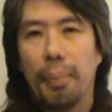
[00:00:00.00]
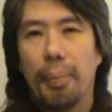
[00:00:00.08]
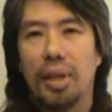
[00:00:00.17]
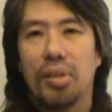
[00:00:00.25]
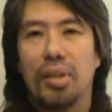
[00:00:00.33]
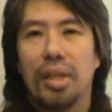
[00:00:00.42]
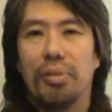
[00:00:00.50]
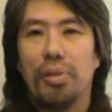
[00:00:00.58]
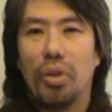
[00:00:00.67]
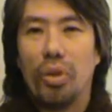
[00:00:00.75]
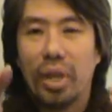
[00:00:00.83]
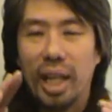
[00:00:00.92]
But if
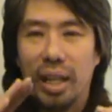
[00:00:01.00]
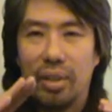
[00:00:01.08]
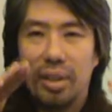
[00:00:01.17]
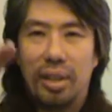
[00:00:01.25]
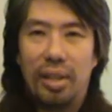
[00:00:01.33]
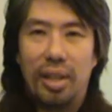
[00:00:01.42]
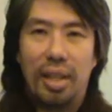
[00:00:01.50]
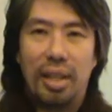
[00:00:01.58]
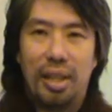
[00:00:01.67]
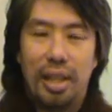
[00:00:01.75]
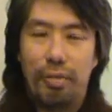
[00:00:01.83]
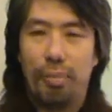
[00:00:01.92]
you look at it in
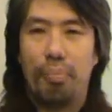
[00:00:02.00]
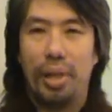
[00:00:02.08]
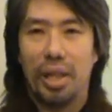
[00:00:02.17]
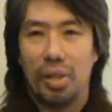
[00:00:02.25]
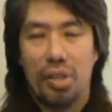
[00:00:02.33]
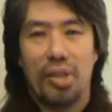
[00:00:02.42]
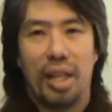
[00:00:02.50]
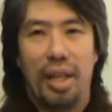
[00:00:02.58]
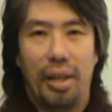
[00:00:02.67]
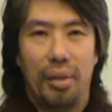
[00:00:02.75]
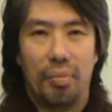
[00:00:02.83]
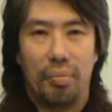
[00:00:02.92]
an even bigger
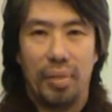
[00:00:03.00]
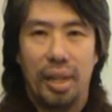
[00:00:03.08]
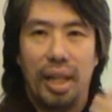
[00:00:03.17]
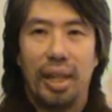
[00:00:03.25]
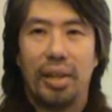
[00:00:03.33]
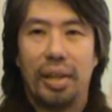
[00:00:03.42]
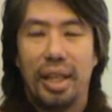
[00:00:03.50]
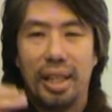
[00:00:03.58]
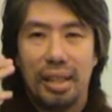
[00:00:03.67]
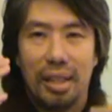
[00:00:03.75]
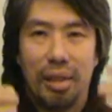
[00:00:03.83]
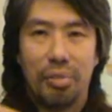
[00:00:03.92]
scale,
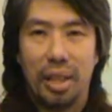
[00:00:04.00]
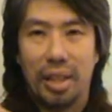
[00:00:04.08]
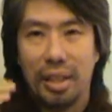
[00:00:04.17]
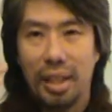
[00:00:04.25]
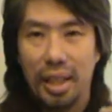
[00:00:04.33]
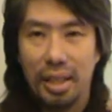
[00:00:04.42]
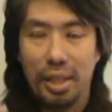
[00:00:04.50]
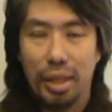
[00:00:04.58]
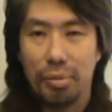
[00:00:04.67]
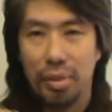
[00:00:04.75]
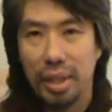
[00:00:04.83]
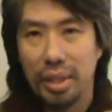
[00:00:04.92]
incarnation after incarnation
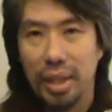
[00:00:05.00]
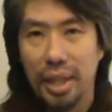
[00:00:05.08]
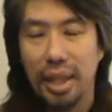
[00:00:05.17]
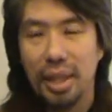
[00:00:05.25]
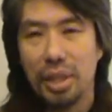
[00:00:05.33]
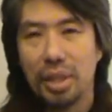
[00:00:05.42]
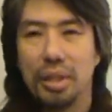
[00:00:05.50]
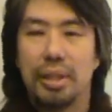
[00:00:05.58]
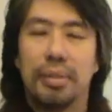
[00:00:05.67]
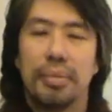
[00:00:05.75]
after incarnation.